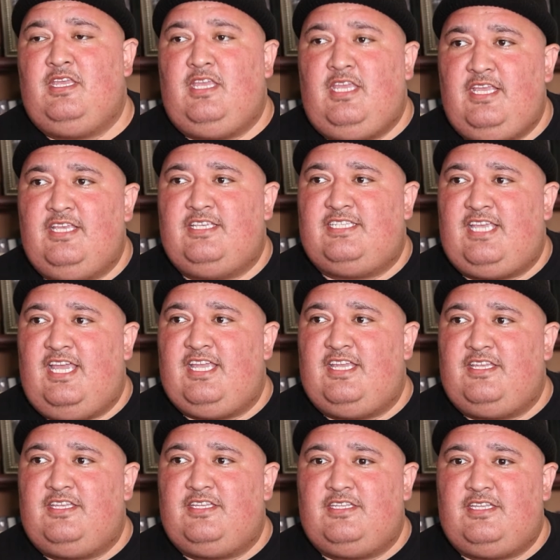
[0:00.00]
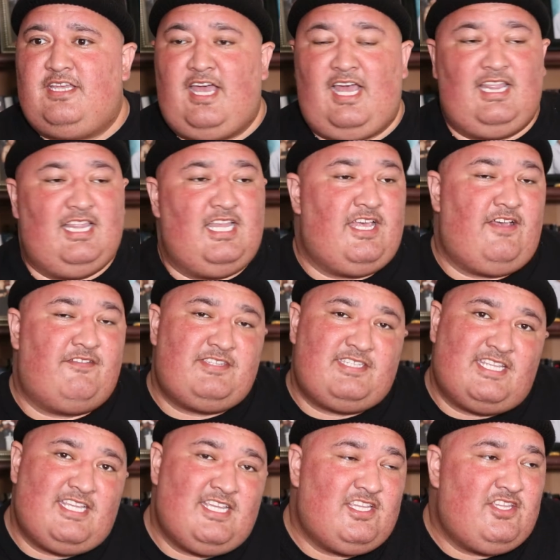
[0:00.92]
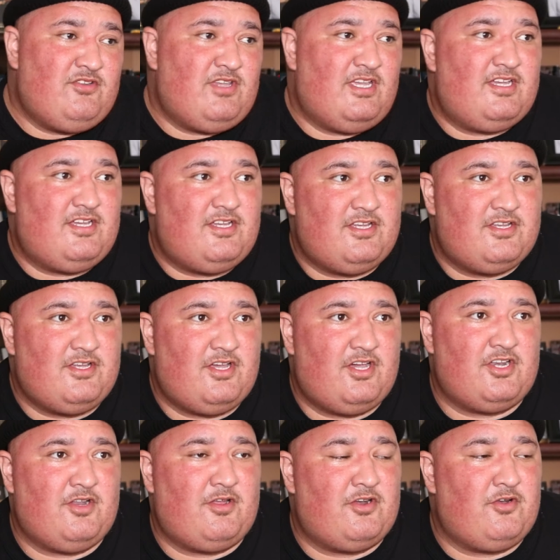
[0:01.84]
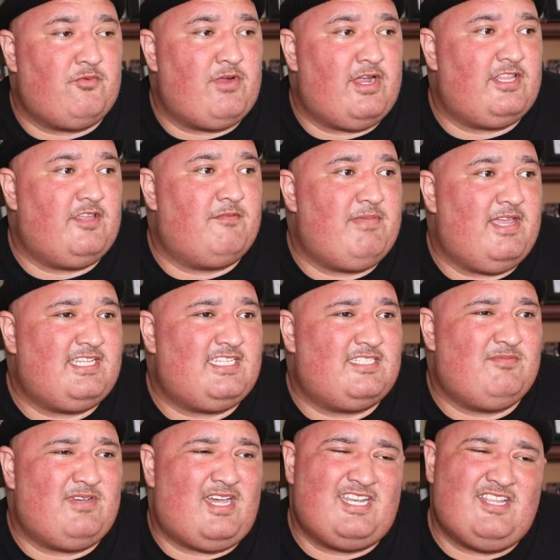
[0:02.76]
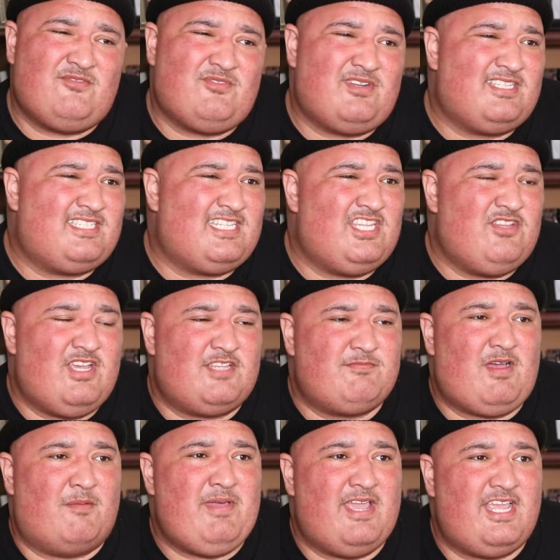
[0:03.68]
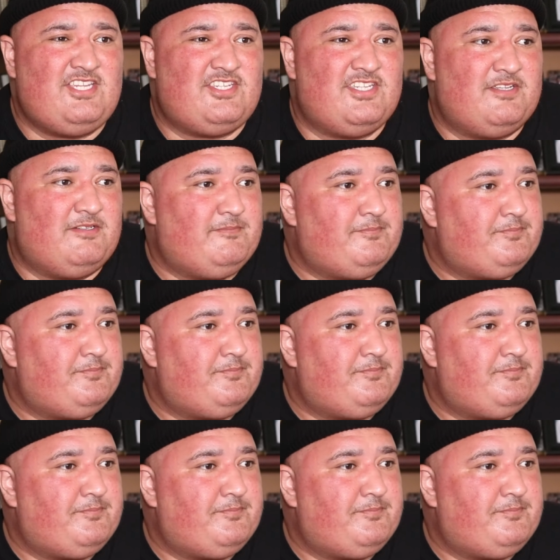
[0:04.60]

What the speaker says: he was like, I love seeing you on a regular basis, but I didn't want to see you as my patient.